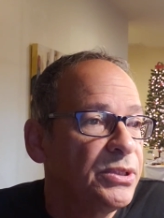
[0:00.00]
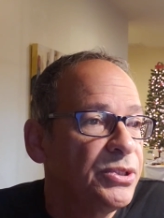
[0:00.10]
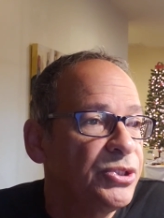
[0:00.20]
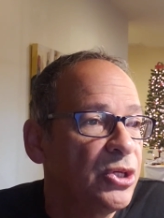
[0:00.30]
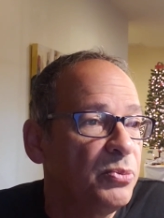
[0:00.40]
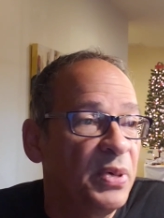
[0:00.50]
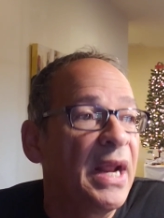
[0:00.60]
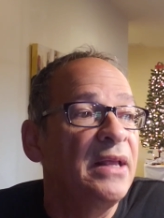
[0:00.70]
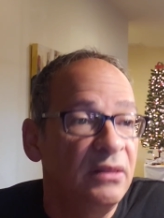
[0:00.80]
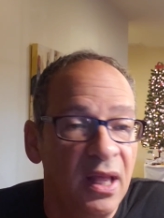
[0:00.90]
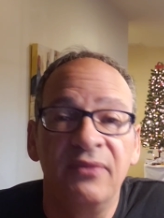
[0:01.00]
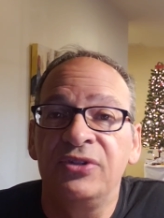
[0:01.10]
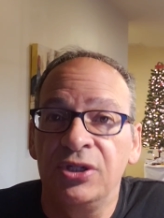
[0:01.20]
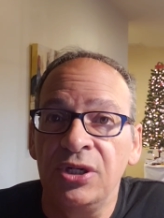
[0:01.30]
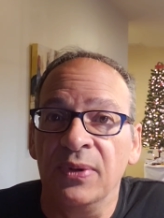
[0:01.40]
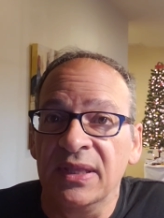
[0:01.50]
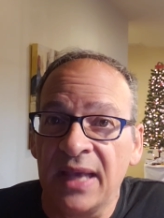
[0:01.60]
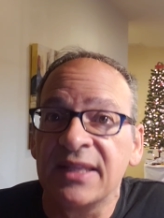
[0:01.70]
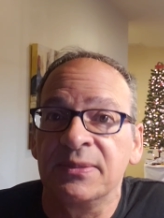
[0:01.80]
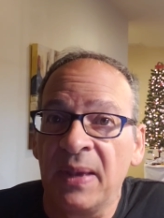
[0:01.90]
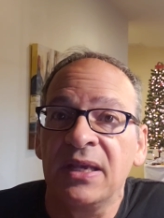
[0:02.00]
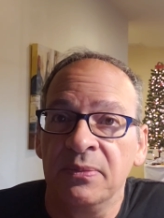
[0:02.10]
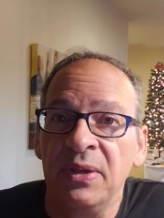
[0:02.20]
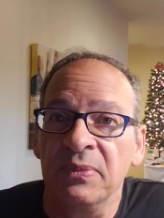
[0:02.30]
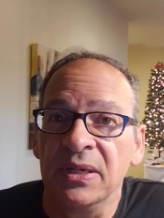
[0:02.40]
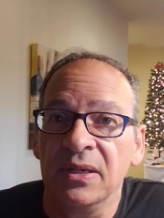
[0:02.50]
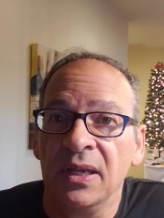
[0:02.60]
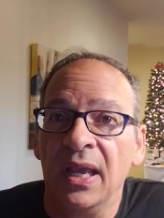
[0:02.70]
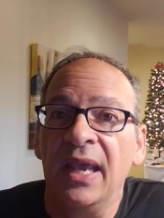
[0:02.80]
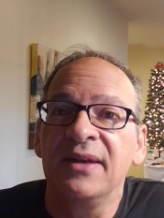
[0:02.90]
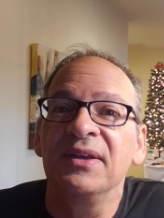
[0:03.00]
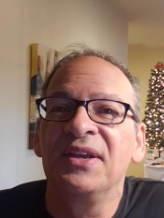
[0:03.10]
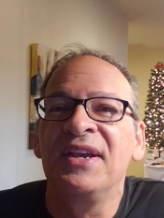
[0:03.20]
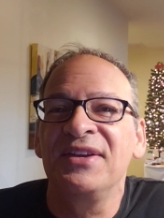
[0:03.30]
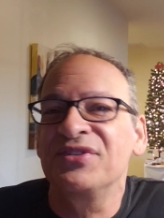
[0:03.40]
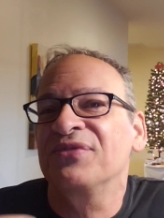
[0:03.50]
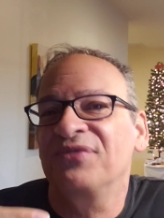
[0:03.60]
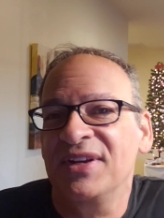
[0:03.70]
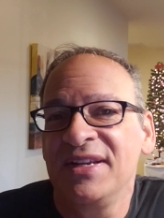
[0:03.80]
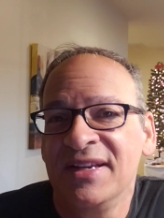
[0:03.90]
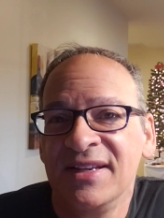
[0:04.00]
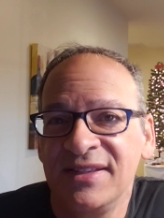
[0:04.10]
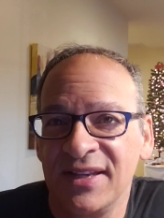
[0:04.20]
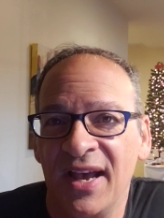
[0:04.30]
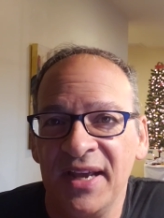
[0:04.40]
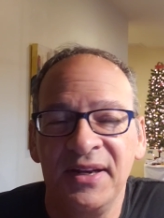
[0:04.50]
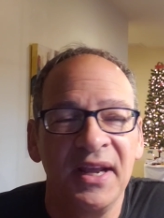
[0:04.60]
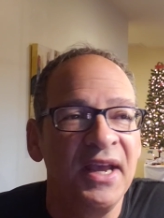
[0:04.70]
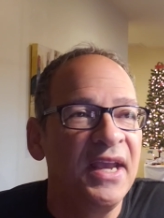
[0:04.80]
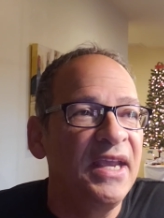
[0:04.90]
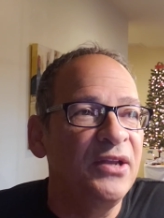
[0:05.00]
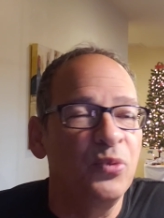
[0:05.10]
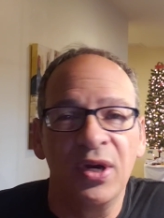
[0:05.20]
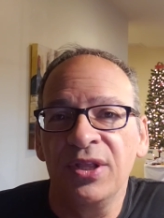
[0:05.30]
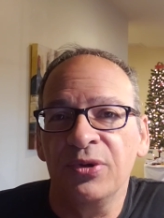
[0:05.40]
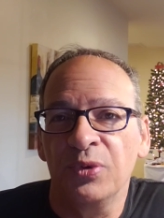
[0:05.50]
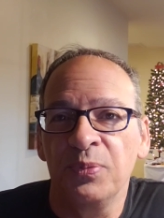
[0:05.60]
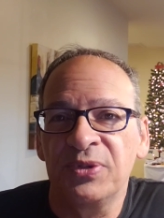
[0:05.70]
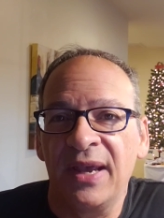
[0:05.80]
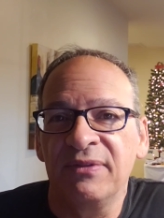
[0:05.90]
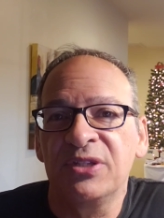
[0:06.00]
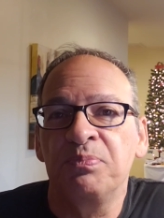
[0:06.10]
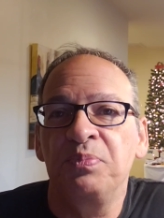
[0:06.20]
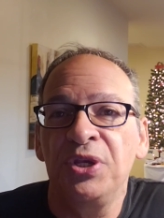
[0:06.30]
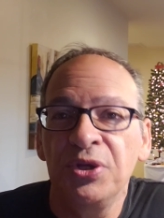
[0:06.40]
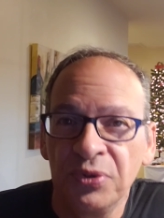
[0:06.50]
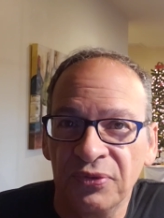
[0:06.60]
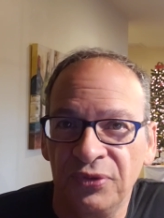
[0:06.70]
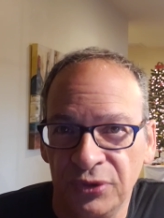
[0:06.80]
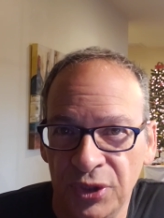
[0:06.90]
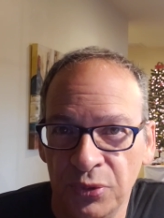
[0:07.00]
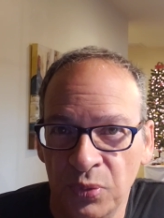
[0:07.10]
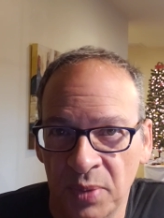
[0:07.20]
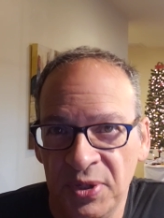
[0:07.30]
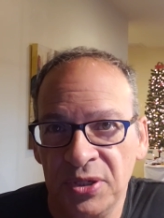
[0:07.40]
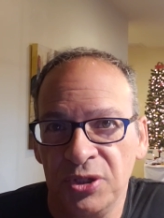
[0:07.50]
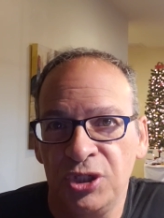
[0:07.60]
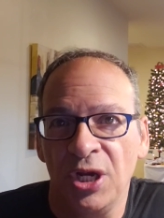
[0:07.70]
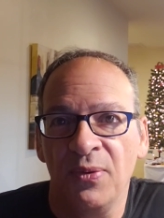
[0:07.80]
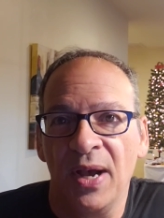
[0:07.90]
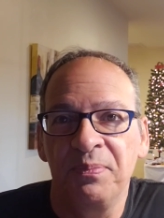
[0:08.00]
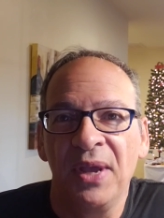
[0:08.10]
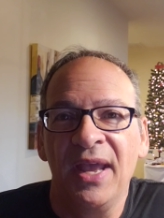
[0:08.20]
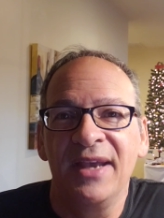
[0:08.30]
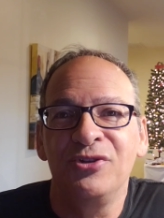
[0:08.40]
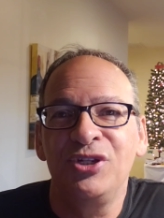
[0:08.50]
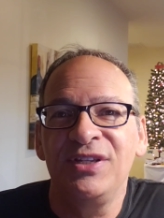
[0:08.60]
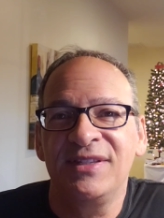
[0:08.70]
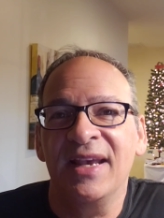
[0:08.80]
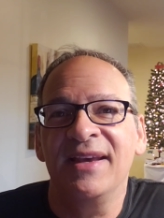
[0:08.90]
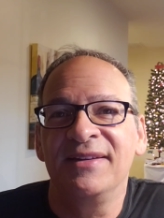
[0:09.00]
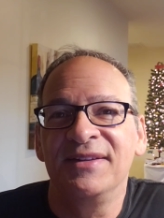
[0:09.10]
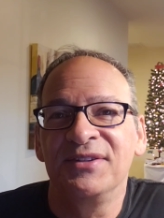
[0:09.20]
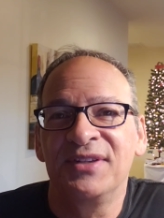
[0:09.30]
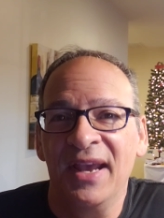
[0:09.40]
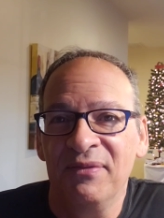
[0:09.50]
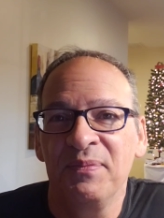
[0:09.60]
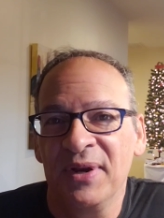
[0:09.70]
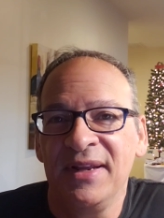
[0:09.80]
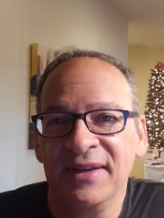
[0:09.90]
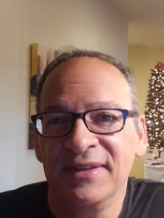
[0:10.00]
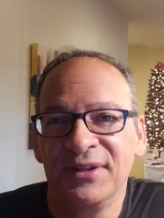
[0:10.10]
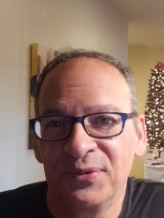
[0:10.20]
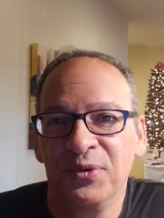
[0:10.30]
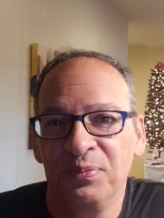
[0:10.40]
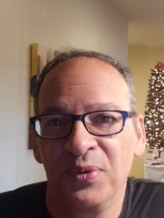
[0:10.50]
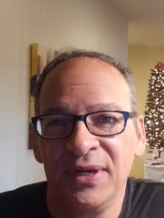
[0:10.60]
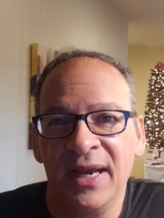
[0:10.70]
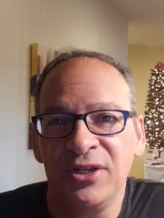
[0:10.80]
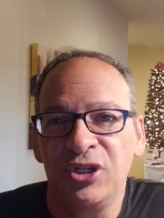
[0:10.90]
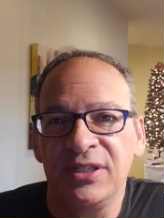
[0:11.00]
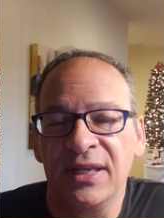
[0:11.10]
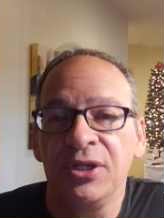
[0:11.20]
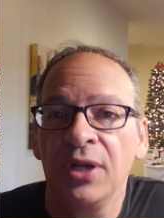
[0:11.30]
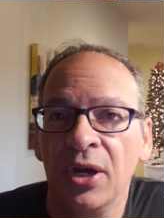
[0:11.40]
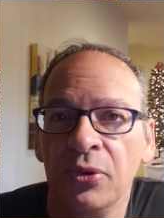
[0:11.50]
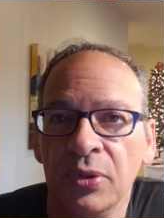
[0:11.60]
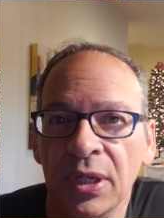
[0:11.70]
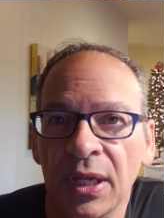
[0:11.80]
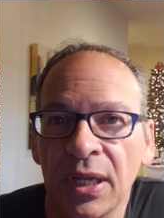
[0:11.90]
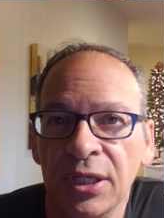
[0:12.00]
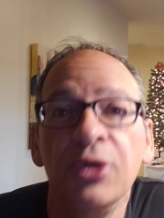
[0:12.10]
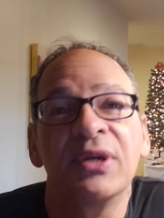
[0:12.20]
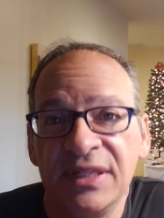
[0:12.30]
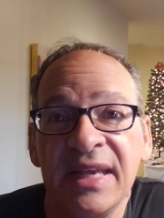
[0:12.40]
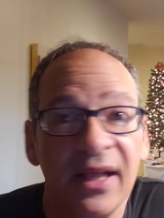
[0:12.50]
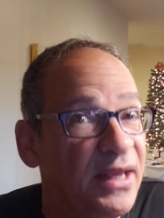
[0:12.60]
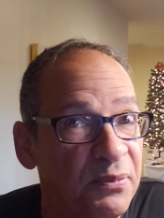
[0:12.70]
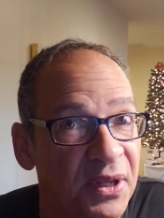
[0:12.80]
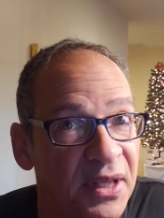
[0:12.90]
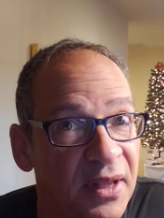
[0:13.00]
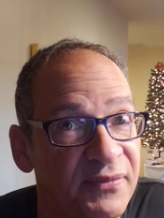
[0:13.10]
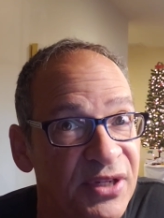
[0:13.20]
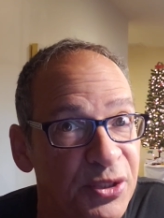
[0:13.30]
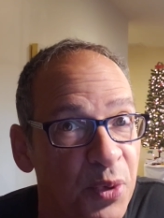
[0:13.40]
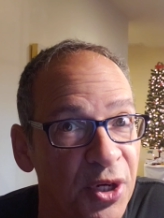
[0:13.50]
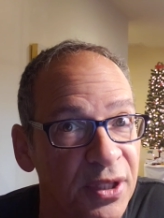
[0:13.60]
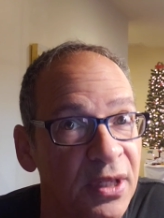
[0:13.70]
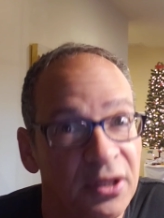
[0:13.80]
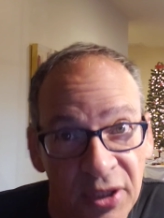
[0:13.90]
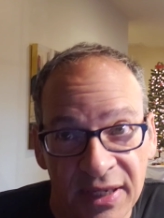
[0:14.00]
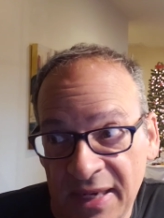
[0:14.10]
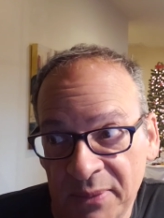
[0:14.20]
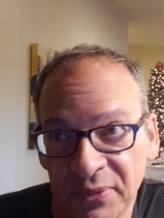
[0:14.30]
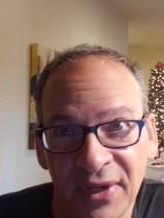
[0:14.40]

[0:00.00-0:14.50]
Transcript: So, but I love to do it. That's my commitment. And here's a funny side. In one of the groups, I have this beautiful new woman show up, and she said to everybody in the group one night, she said, "You can tell he really loves his work. Look at him.